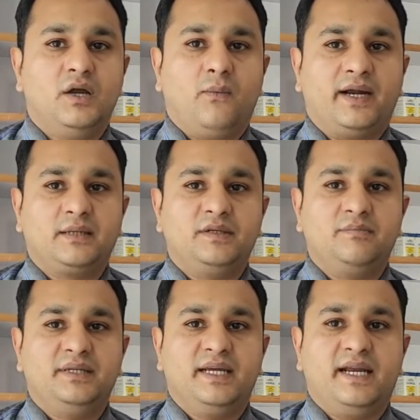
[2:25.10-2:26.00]
Vitamin
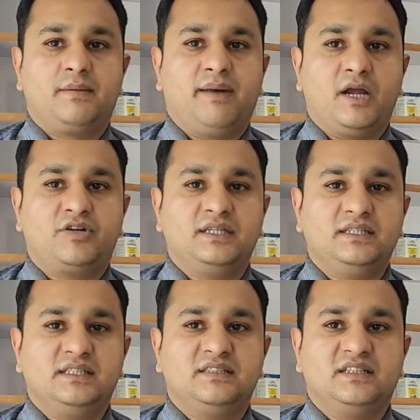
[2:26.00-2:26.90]
B8
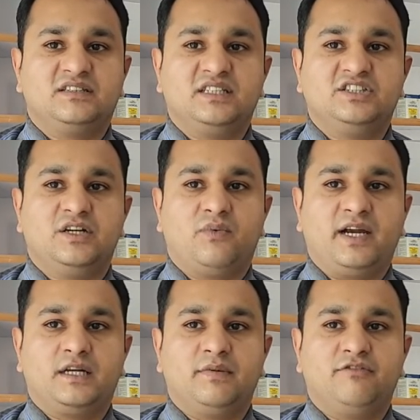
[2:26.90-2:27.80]
biotin is an essential
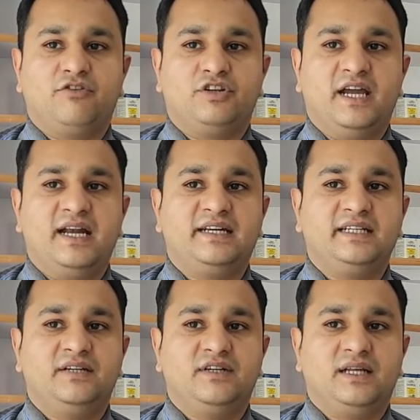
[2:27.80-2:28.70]
vitamin for the healthy,
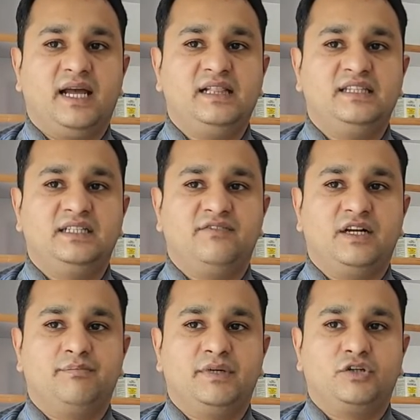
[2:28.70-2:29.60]
healthy
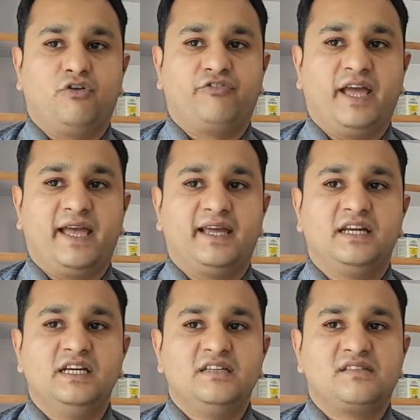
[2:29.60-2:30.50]
development of hair,
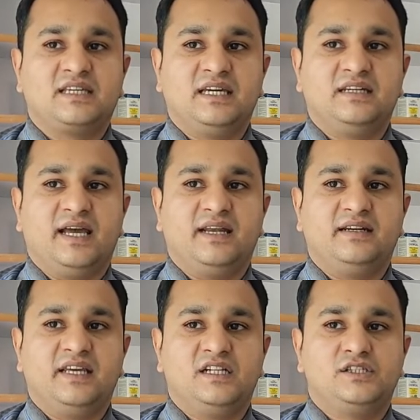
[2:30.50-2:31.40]
skin,
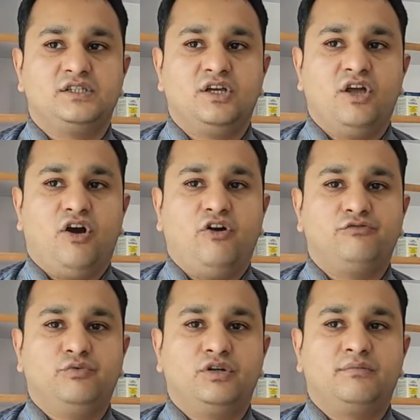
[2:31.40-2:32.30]
and nails
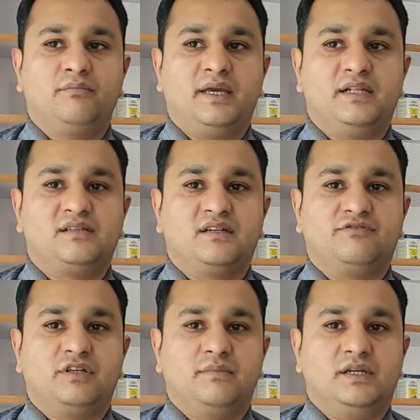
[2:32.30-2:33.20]
of both males and
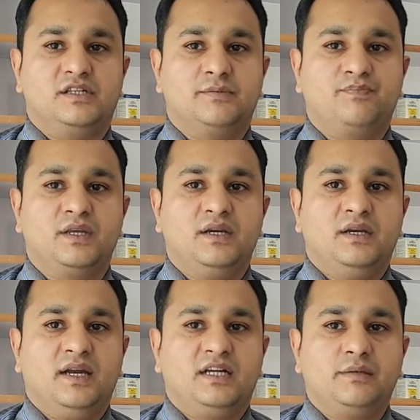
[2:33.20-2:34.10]
females.
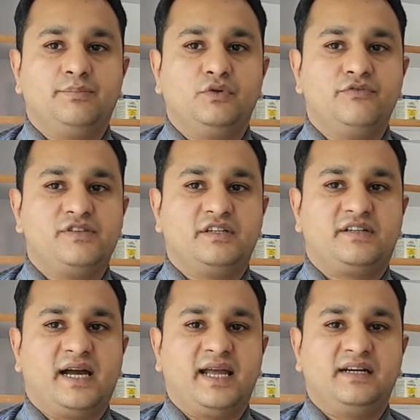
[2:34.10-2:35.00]
It improves the
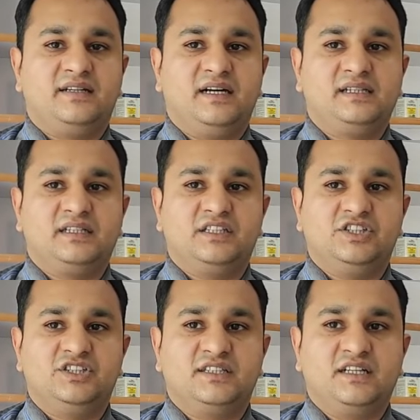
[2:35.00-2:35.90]
dry and dull
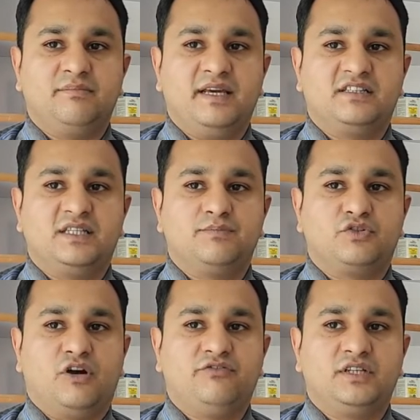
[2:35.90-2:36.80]
condition and makes them
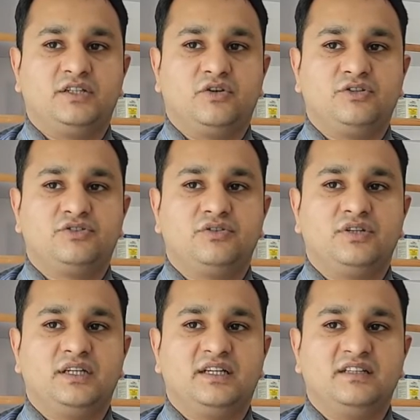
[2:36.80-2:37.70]
soft. It also
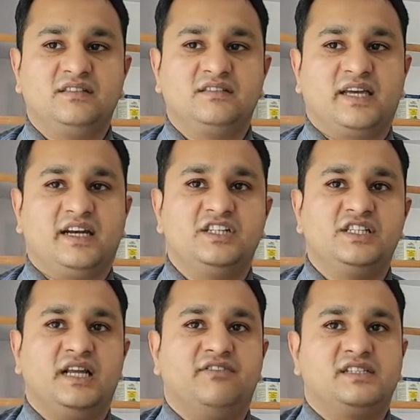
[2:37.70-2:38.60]
increases
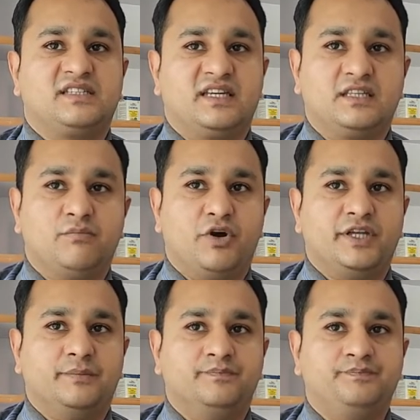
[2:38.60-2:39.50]
energy levels in the body.